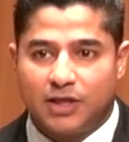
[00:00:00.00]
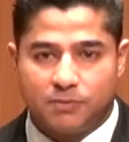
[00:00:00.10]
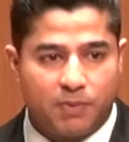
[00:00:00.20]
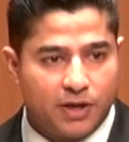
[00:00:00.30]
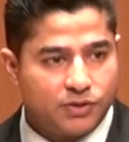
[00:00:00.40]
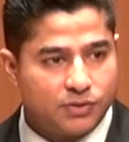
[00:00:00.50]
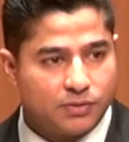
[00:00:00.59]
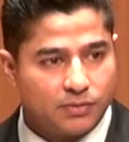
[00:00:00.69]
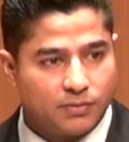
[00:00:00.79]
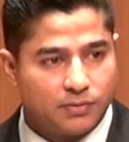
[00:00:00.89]
less
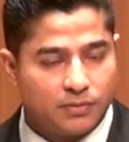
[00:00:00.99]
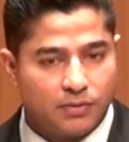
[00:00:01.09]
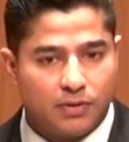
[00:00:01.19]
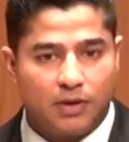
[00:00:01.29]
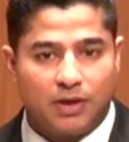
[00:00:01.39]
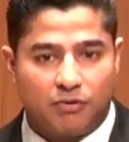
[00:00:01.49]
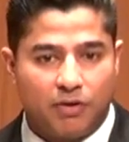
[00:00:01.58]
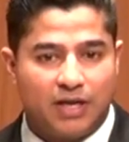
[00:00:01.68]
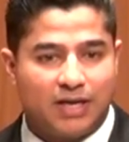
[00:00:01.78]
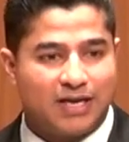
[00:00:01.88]
space,
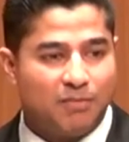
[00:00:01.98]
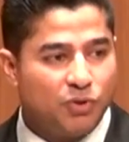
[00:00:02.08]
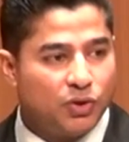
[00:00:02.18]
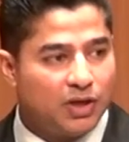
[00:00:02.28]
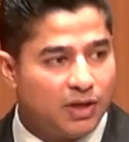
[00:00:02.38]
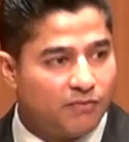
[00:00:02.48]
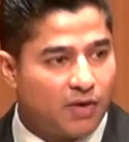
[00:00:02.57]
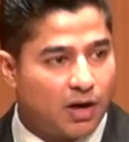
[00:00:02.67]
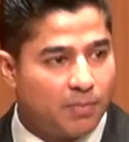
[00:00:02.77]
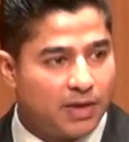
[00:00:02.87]
creating a community
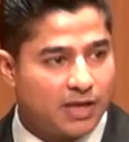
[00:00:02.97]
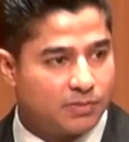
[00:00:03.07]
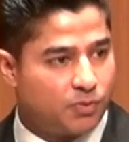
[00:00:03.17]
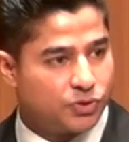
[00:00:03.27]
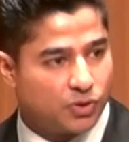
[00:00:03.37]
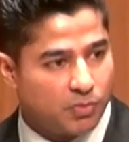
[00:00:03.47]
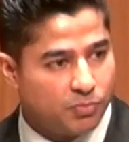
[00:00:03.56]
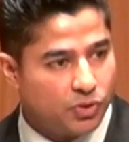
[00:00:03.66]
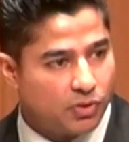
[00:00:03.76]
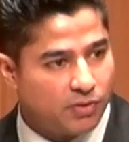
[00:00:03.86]
environment as opposed to a
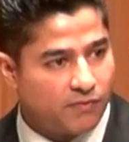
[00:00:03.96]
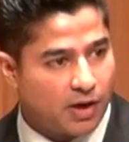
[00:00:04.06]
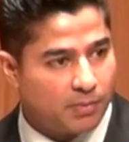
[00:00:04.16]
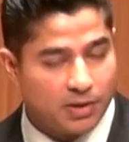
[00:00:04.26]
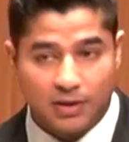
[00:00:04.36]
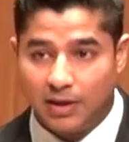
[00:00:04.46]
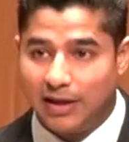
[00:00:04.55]
commuter environment.